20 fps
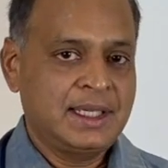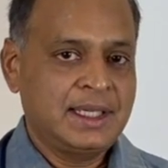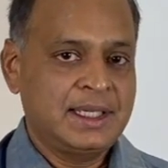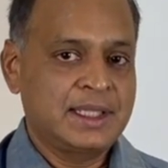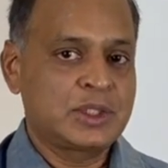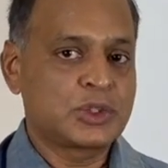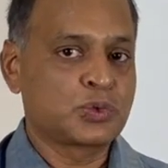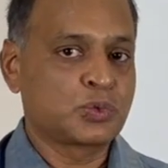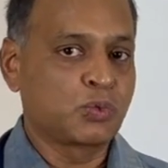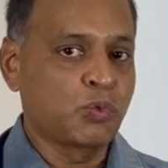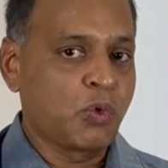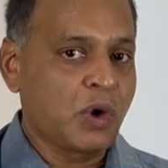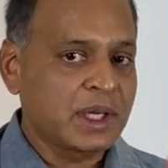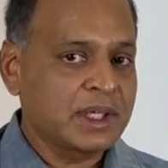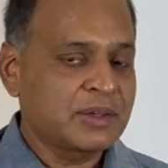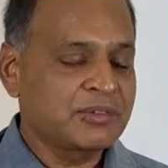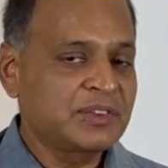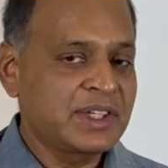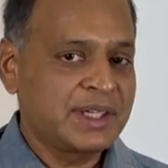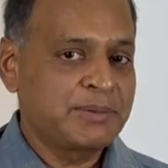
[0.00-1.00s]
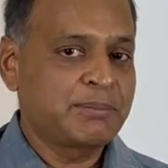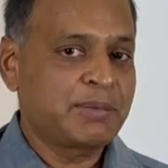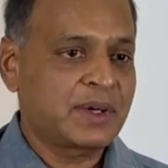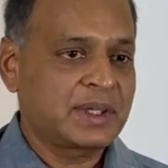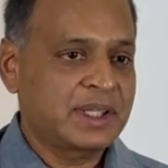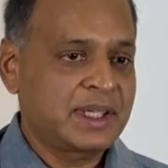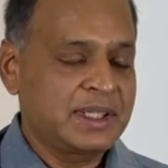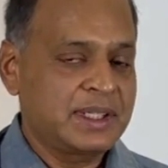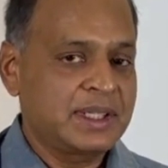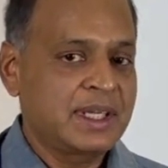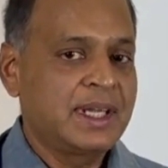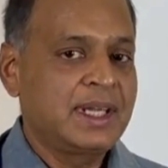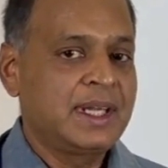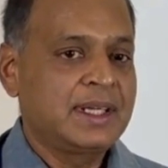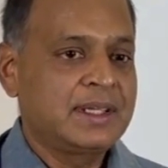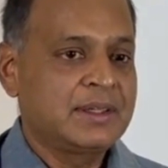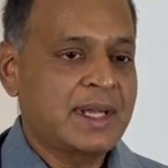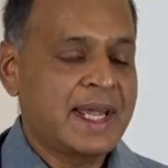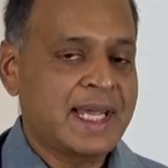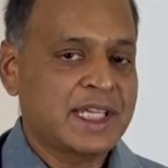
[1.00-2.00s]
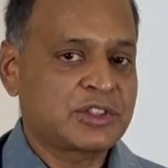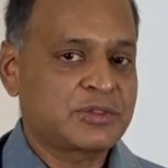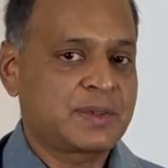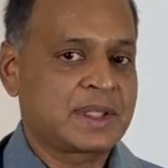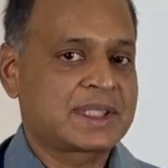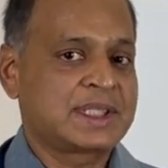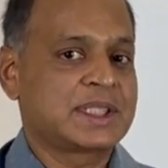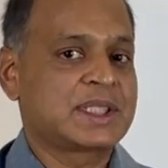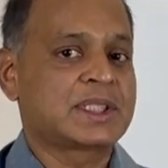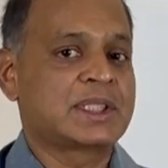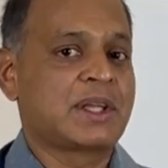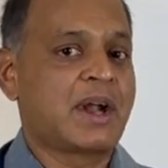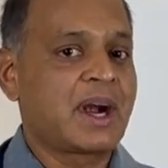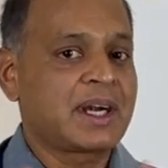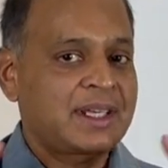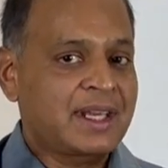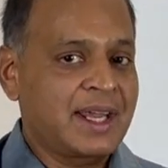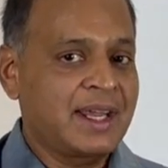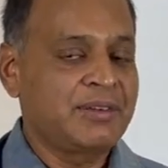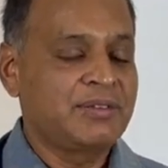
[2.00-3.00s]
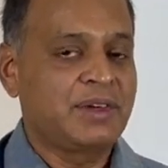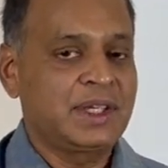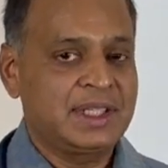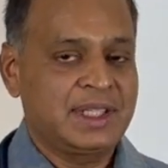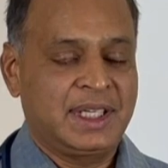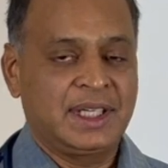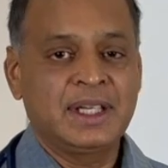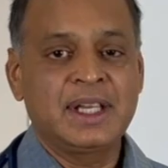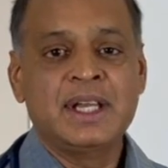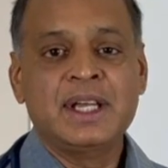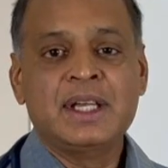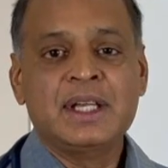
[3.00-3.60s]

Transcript: It's one of the important aspects, it's not everything.